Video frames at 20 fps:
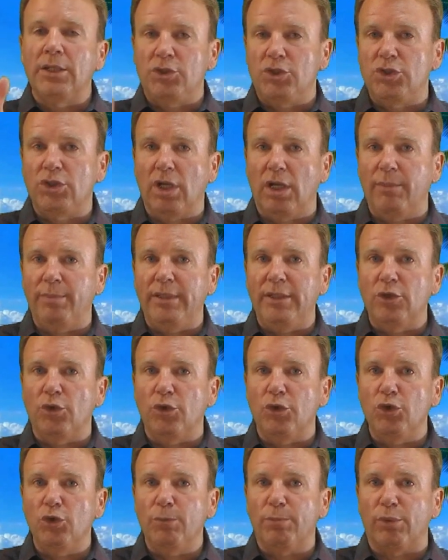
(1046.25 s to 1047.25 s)
This is going to be
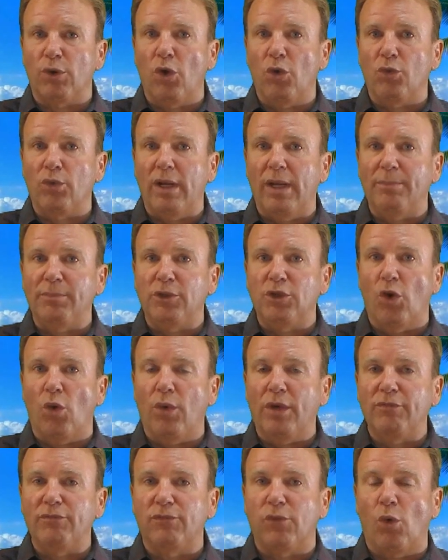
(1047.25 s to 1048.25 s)
your new program
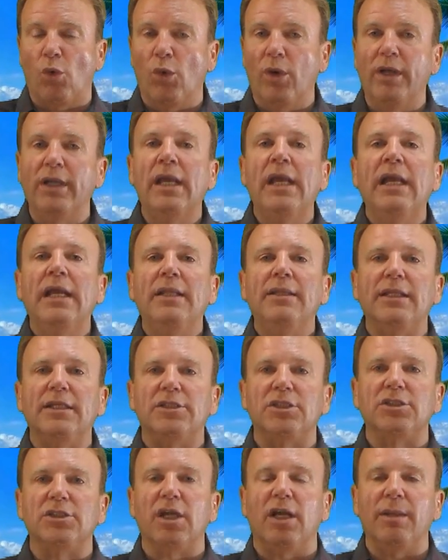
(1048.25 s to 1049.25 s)
going forward.
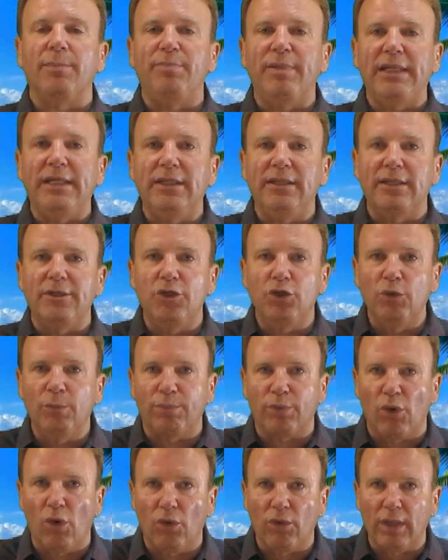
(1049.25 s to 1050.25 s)
This is going to be the new
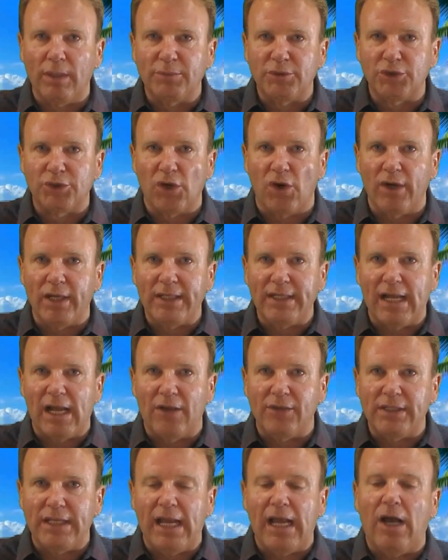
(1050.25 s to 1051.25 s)
program starting
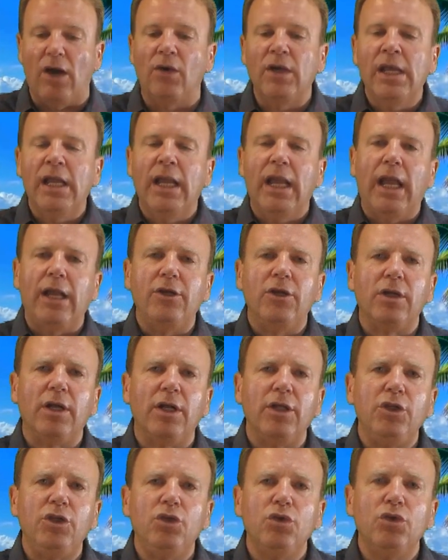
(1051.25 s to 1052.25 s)
out now. And you're
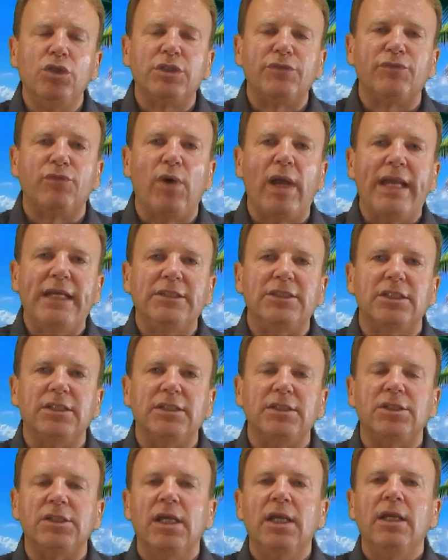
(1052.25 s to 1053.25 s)
going to use
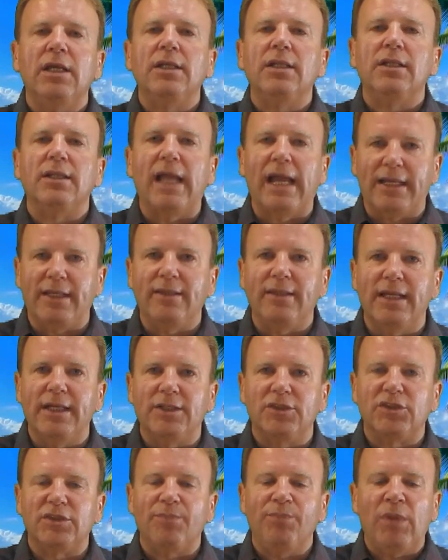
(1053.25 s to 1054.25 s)
phrases like
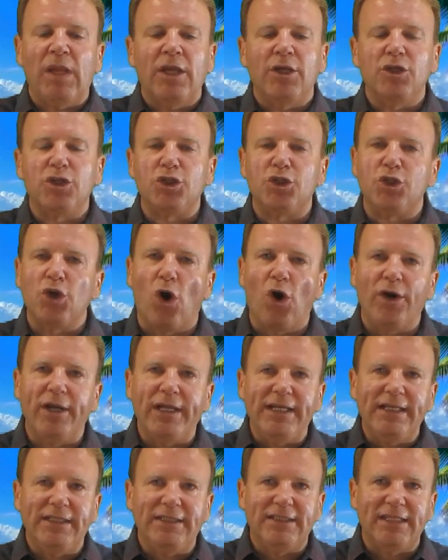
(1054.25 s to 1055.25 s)
this:
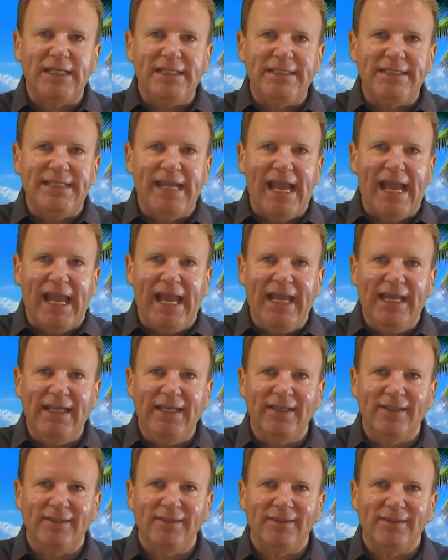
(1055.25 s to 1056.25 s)
starting today.
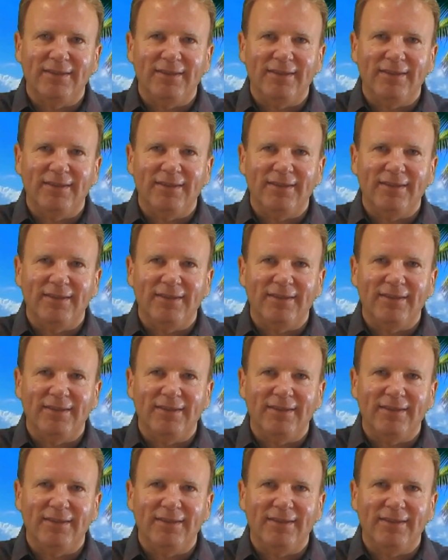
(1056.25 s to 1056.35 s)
